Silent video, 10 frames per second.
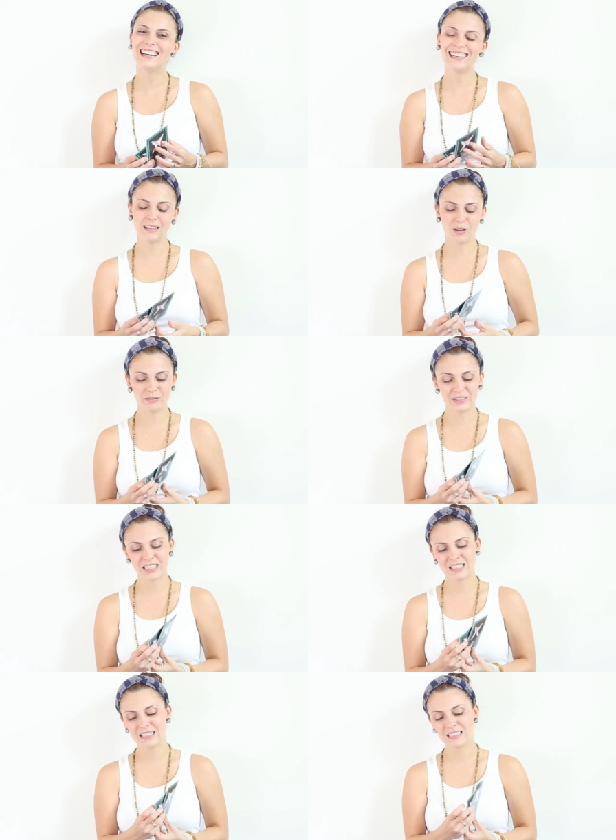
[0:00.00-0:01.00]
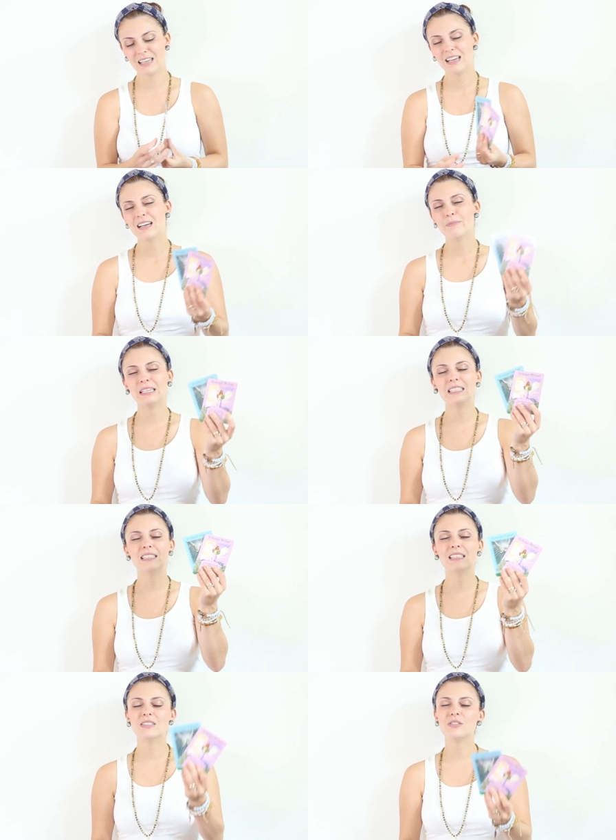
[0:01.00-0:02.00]
I love this. My dear,
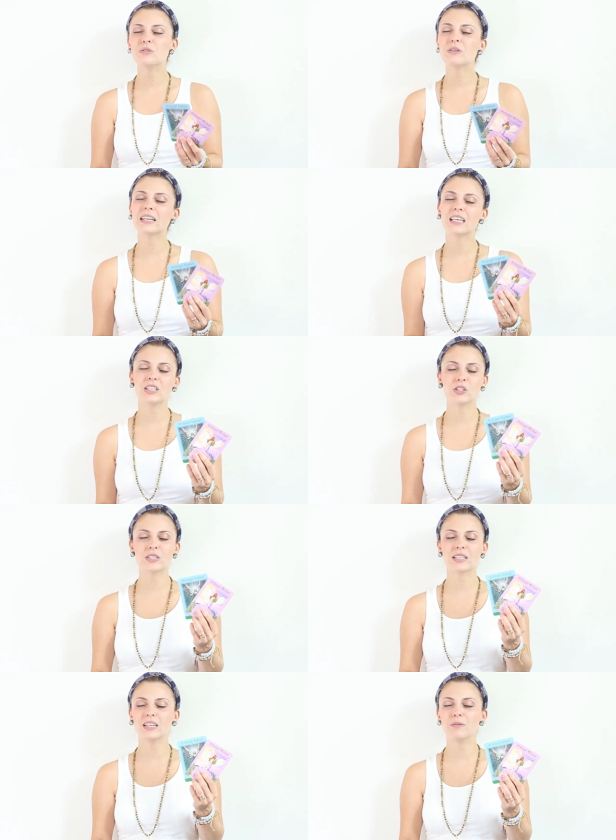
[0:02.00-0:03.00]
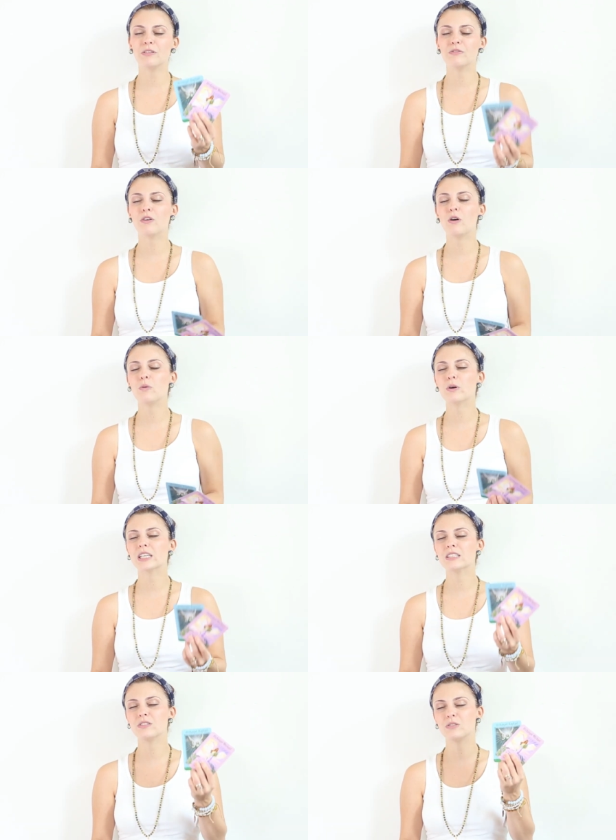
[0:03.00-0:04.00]
these two archangels are coming
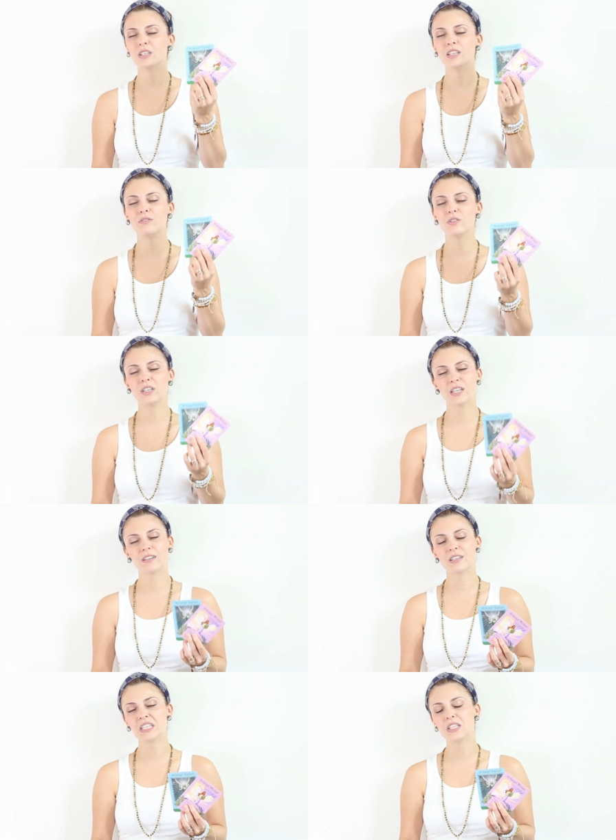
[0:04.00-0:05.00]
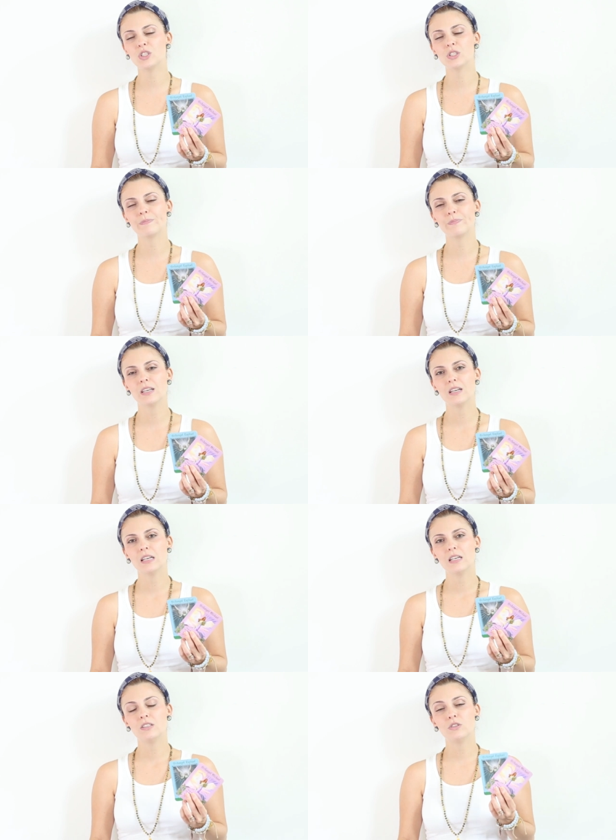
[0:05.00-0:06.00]
forward to give you courage,
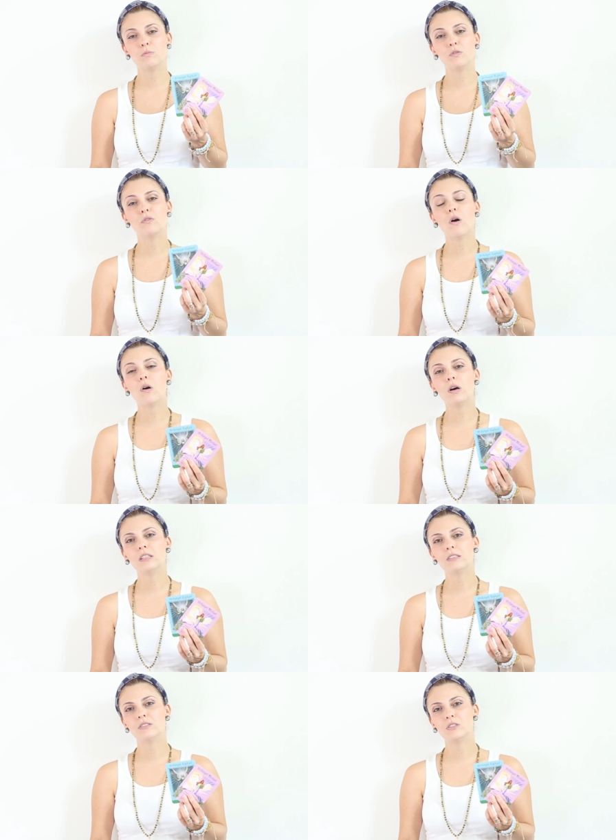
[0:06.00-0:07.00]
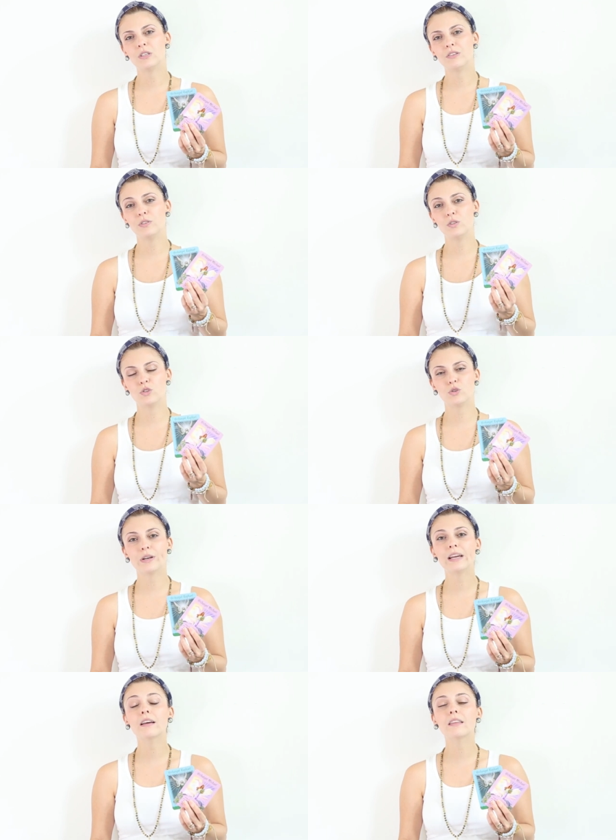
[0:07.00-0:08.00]
to move on, to give you
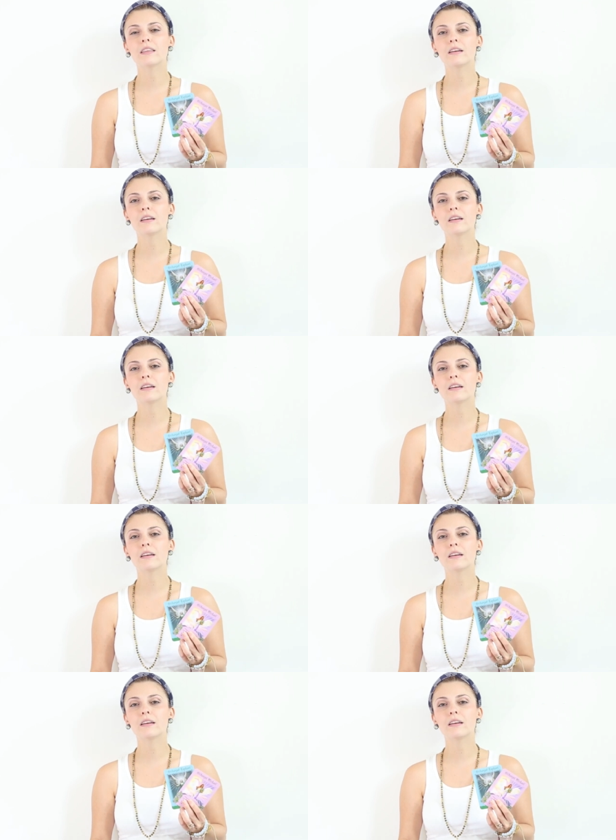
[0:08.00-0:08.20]
strength,